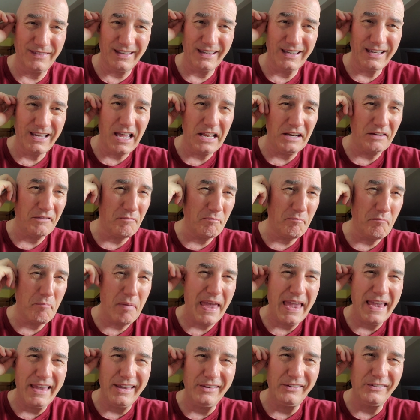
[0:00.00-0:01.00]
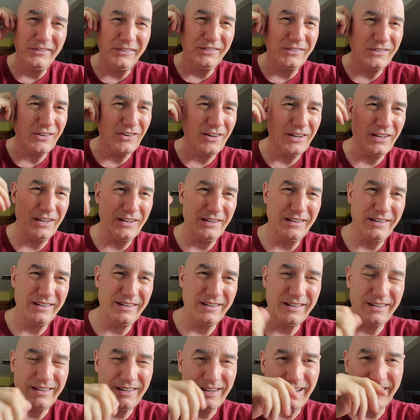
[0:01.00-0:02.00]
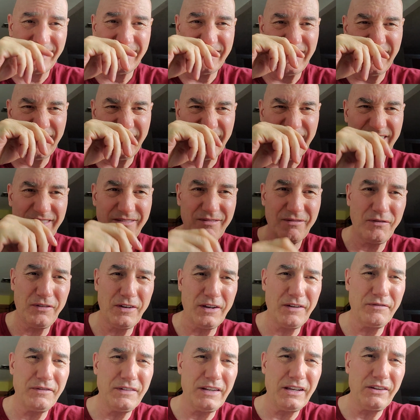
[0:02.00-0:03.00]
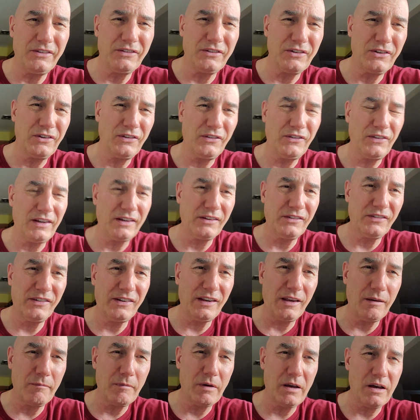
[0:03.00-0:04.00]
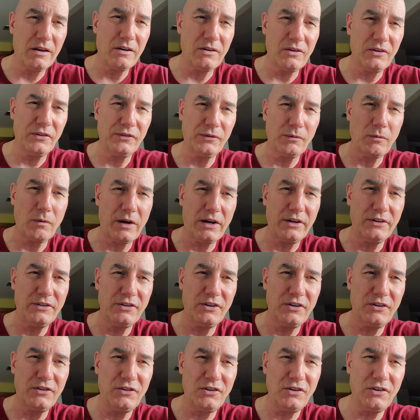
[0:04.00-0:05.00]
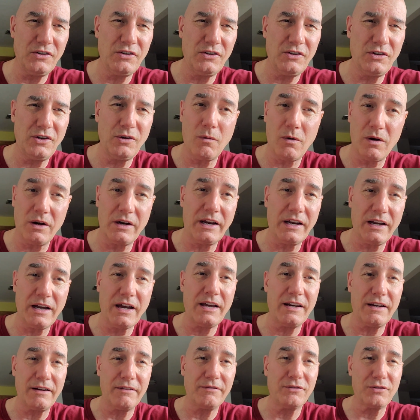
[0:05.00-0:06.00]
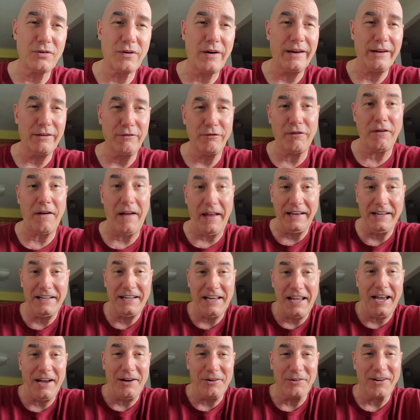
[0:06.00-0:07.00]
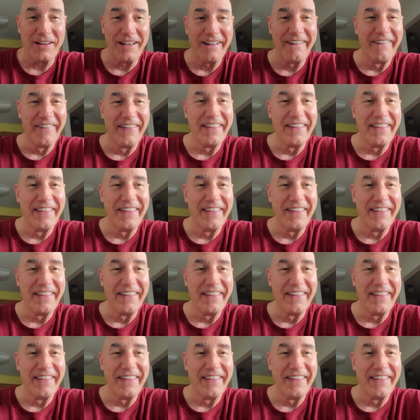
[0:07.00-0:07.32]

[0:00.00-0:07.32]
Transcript: kind of based on 1950s or 60 models watches, you do want to kind of try and find out,